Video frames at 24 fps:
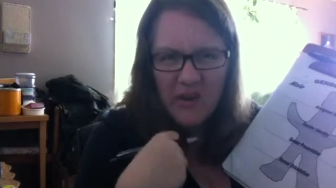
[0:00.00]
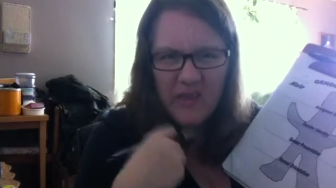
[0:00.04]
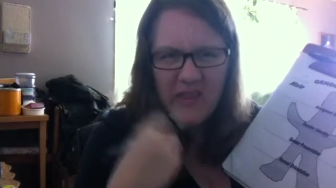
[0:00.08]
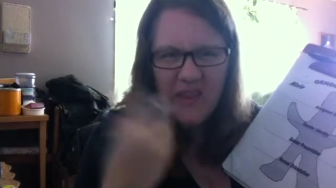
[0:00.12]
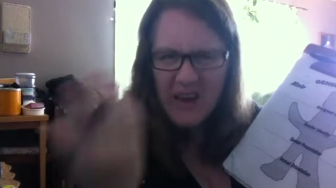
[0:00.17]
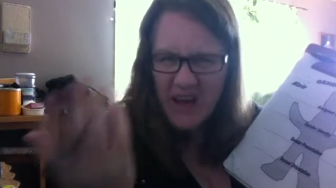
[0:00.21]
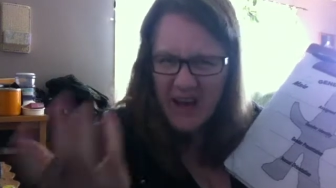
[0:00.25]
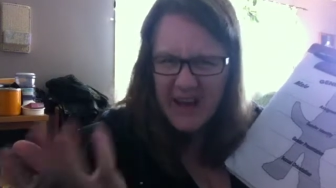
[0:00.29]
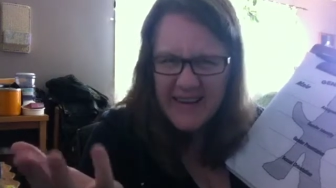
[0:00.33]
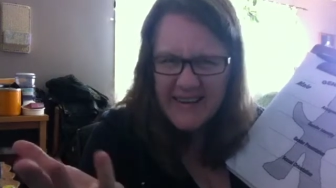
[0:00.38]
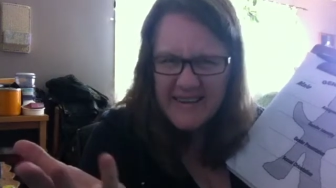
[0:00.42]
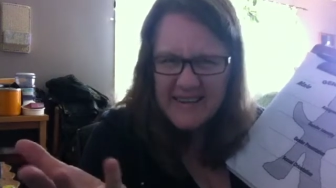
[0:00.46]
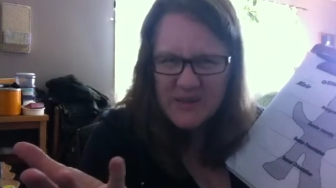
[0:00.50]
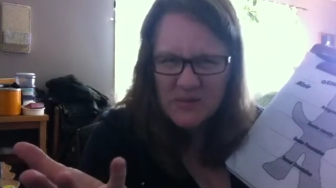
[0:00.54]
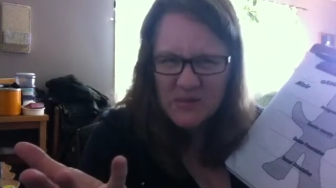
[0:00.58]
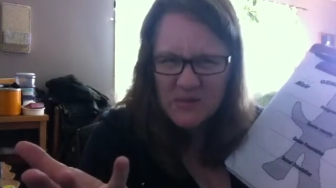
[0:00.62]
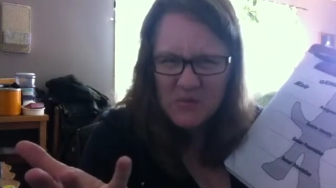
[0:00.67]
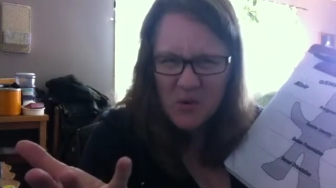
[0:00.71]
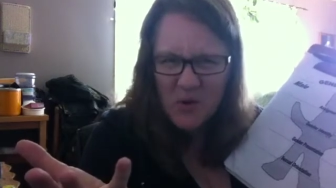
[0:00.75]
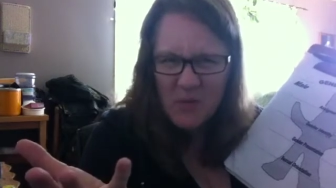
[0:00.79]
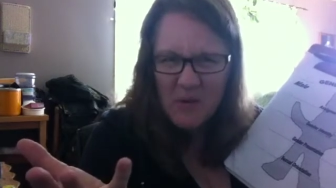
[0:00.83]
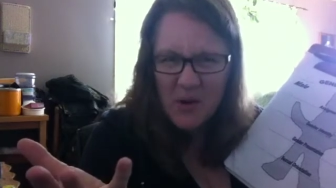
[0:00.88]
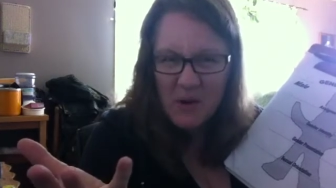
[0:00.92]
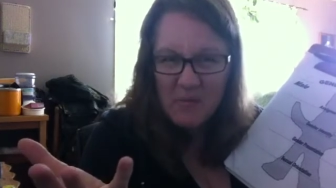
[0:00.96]
In the 90s, it
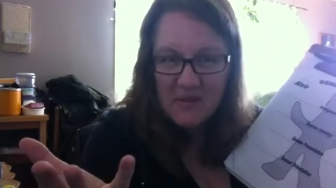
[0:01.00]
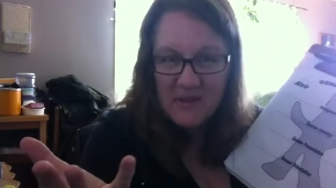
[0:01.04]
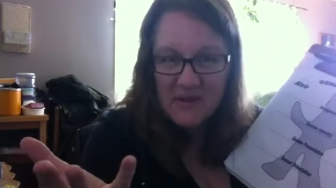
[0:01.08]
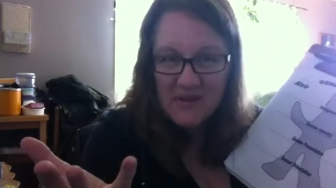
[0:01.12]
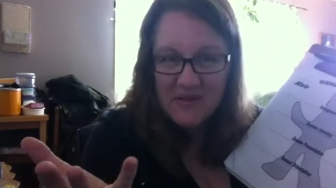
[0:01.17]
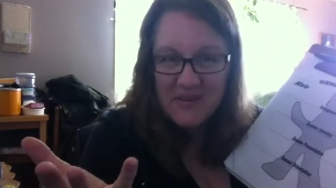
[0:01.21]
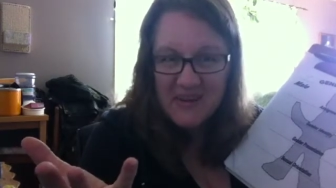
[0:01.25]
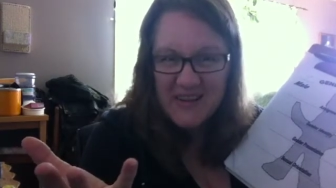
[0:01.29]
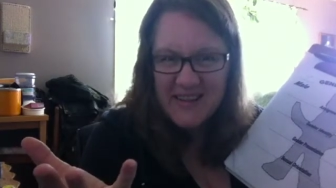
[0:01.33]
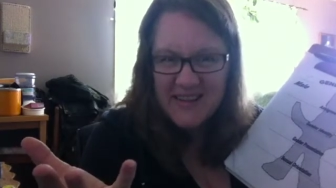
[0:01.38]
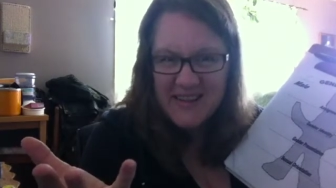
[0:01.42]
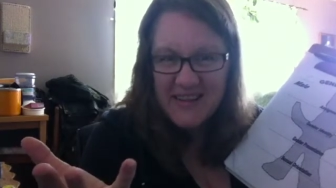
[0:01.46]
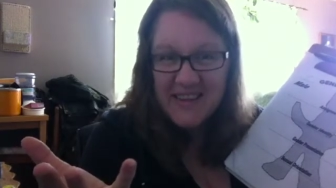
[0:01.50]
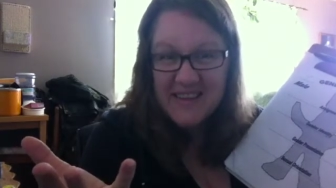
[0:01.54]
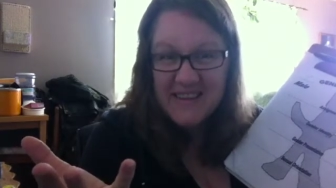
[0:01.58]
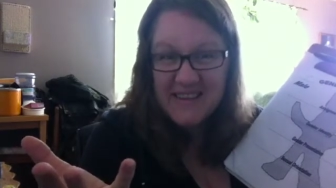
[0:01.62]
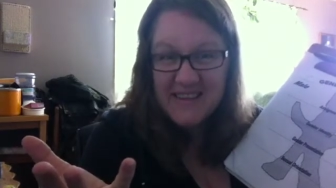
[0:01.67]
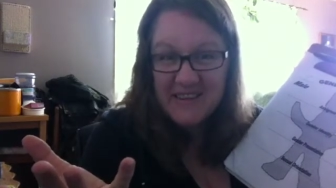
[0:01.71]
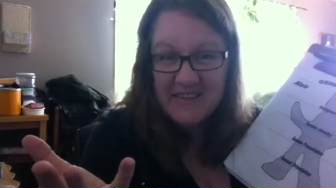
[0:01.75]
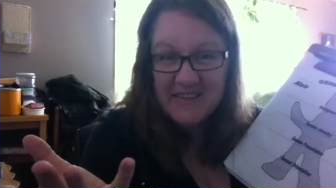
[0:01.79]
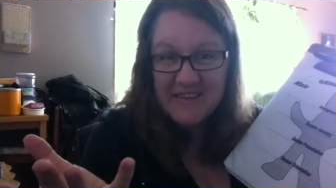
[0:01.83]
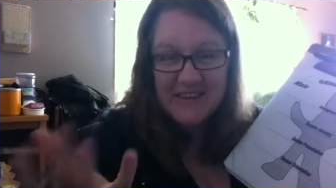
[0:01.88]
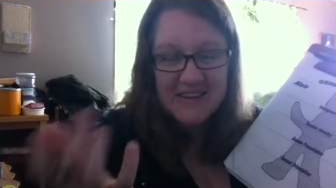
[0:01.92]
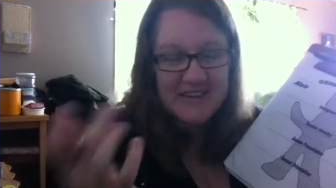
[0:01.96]
was more popular, right? In the
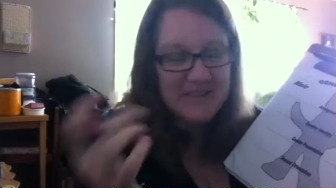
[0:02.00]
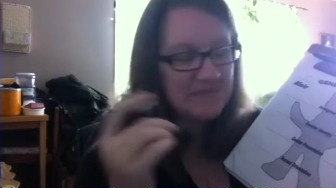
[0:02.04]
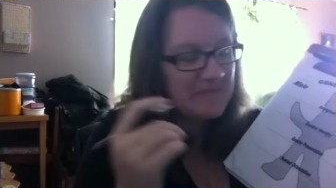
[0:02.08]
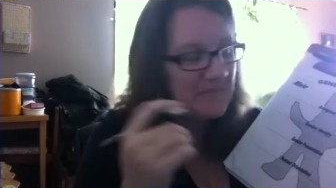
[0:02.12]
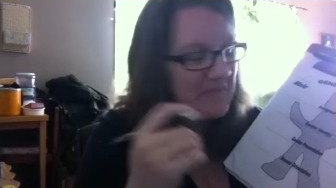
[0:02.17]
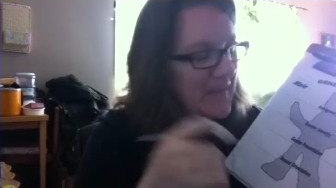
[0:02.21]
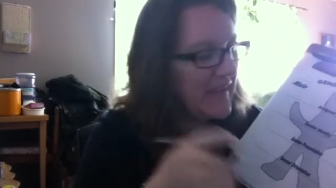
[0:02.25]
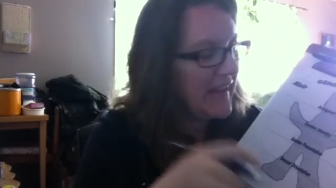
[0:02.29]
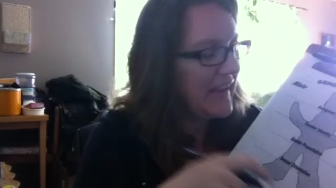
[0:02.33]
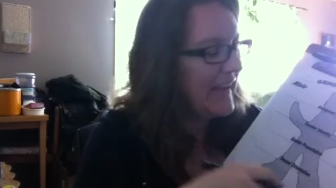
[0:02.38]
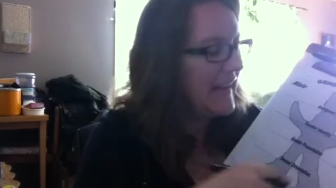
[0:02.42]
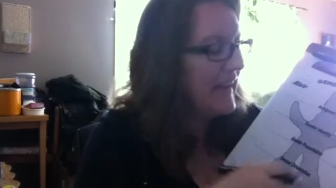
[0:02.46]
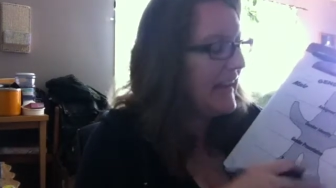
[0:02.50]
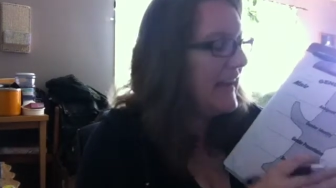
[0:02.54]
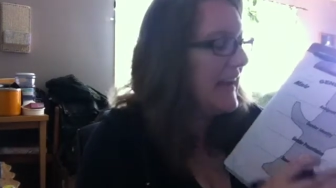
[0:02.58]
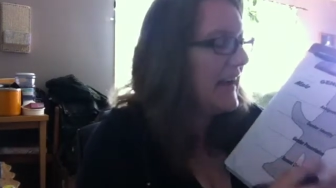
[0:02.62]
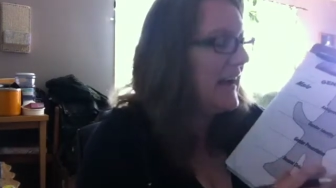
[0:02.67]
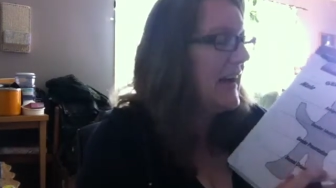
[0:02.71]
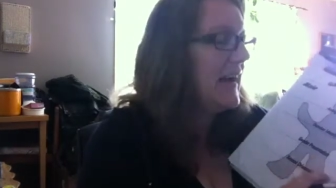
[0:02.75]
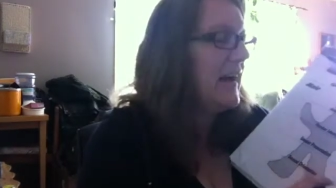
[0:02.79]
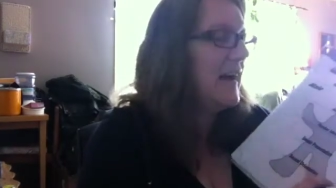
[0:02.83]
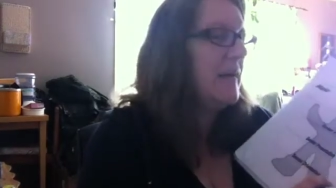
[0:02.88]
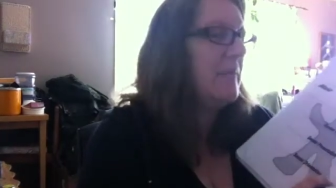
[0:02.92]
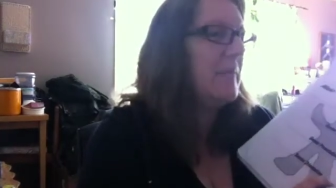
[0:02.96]
70s,
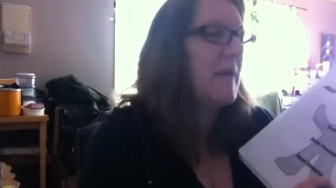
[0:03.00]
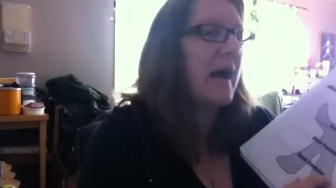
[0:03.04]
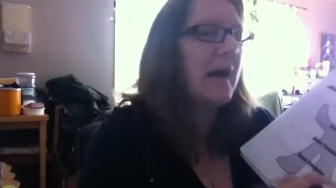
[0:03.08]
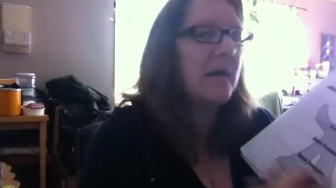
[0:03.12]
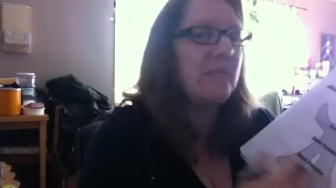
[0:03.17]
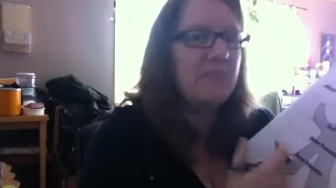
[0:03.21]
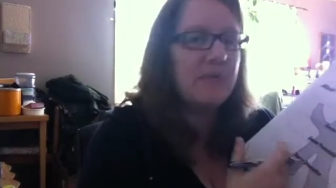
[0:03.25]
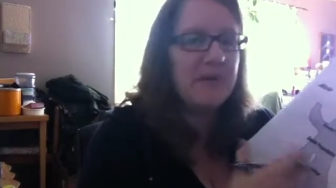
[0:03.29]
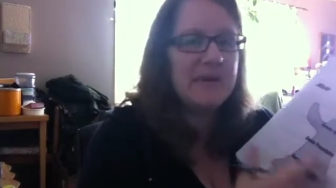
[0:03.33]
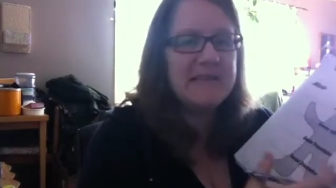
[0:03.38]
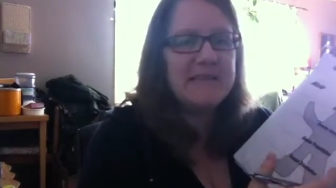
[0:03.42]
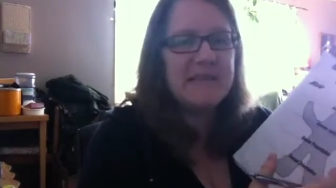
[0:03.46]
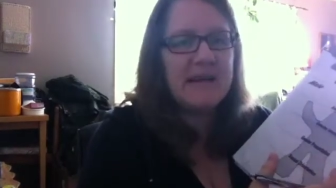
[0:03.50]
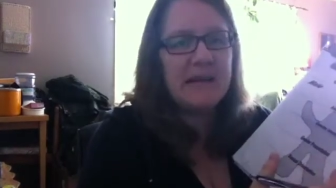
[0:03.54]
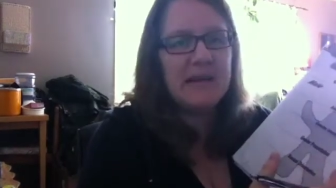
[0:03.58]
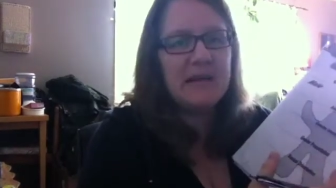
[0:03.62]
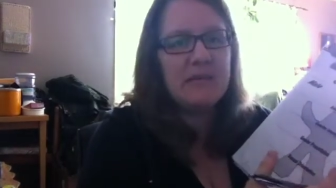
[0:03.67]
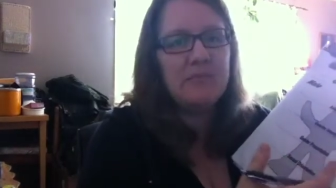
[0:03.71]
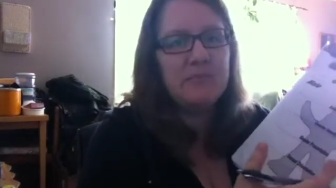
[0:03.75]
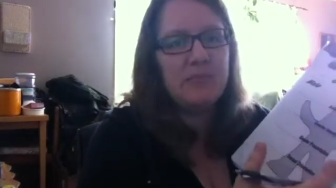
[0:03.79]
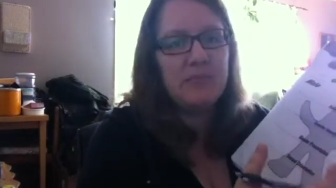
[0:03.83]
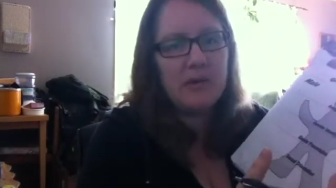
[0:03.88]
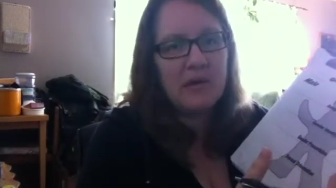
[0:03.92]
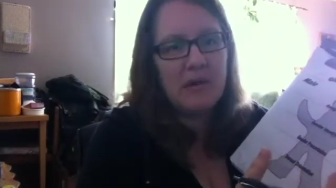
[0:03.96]
um, I
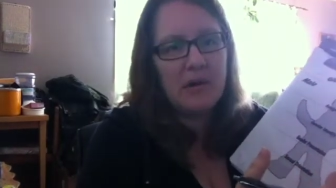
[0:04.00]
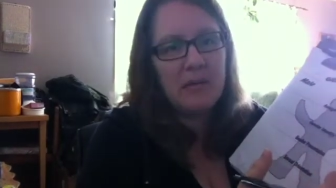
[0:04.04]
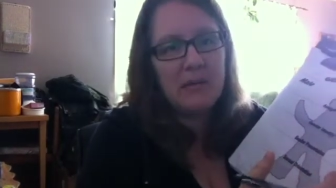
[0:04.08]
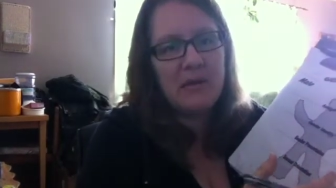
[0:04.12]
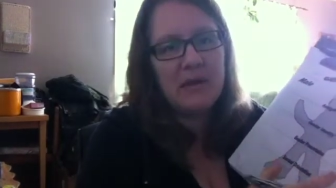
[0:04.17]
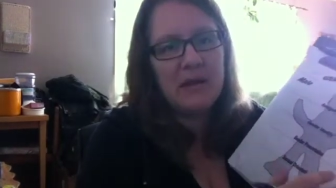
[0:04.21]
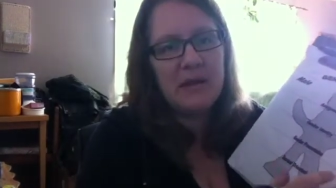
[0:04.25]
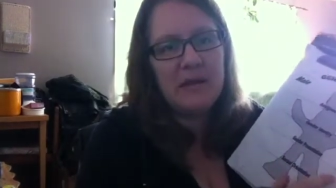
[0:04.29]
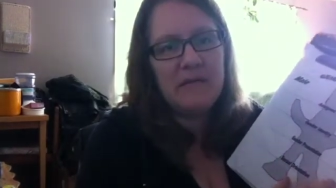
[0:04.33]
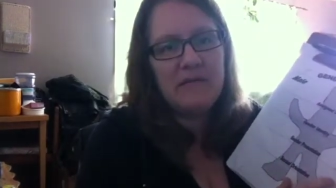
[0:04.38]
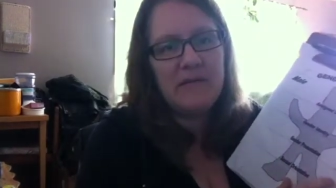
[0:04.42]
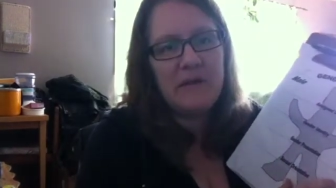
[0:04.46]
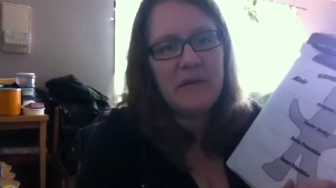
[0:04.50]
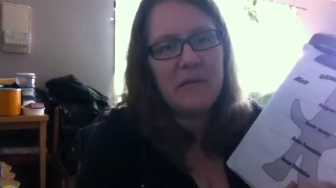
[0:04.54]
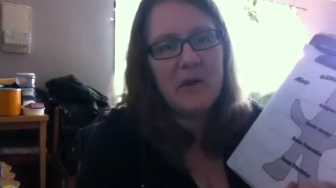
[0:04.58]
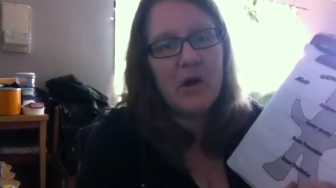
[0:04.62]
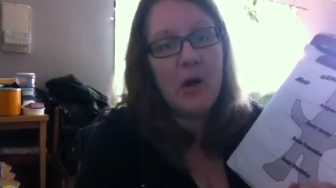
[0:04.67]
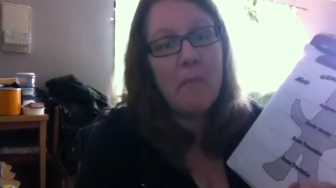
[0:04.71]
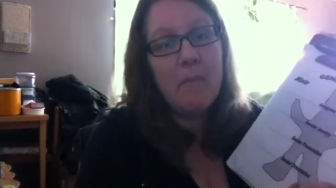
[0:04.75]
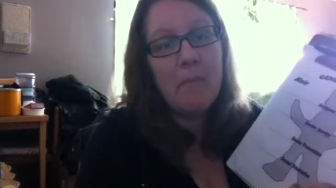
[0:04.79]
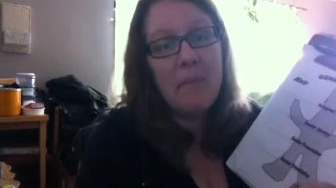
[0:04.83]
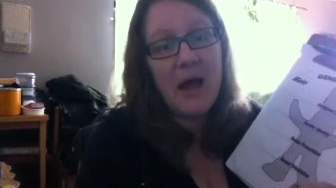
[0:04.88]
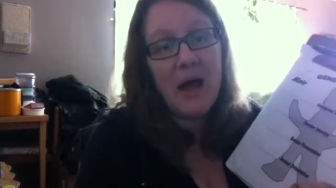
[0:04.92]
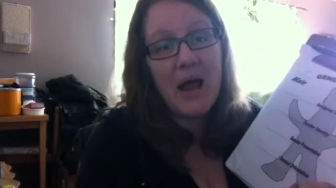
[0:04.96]
present predominantly
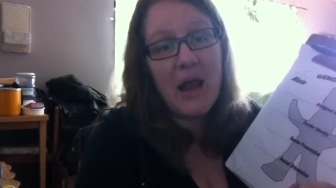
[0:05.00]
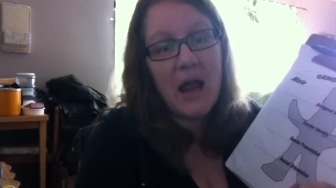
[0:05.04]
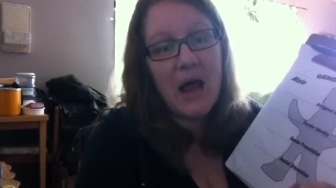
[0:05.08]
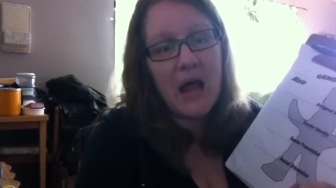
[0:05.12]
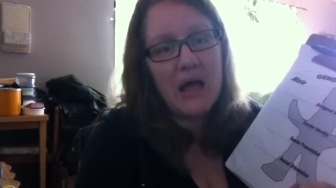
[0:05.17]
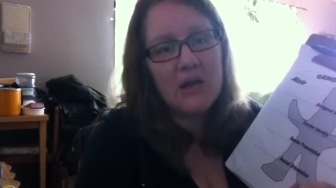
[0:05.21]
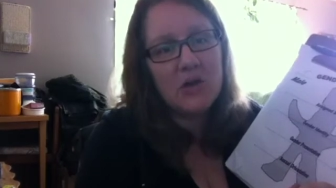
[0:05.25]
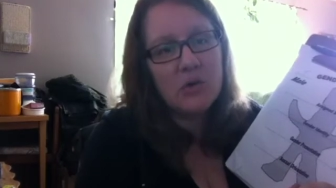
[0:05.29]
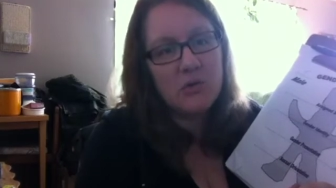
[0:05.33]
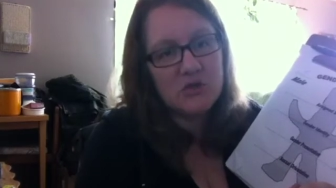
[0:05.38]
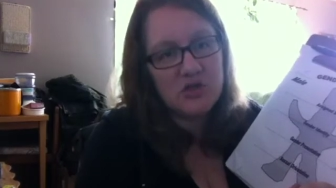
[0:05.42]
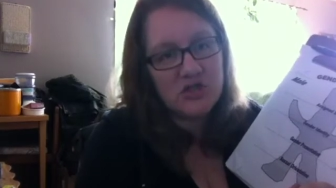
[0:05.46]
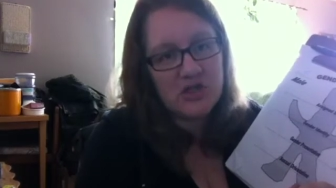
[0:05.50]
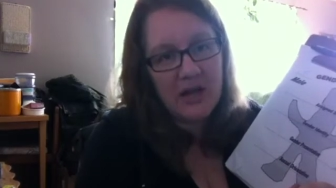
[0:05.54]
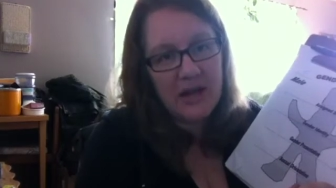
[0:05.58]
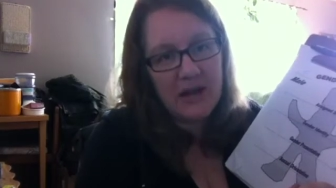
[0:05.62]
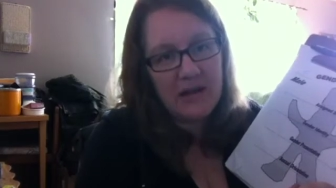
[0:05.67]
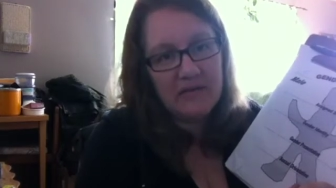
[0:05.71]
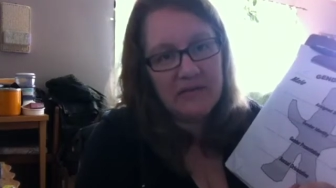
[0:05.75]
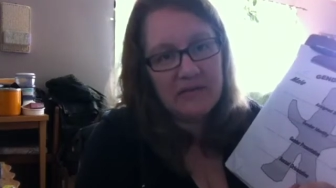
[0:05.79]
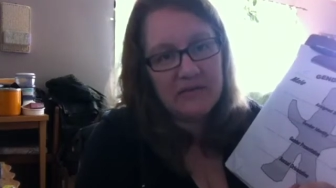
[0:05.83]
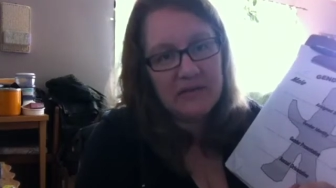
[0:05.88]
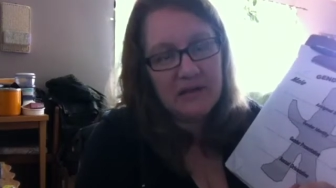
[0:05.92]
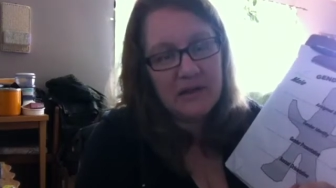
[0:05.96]
female, but I don't
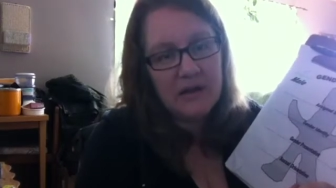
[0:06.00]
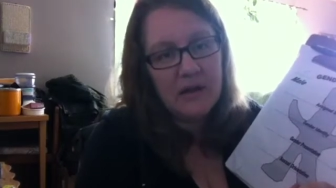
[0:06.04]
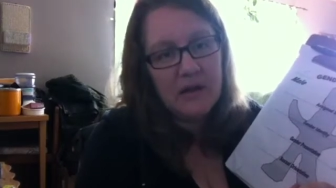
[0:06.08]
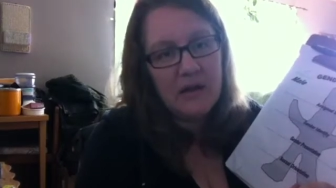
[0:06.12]
shave.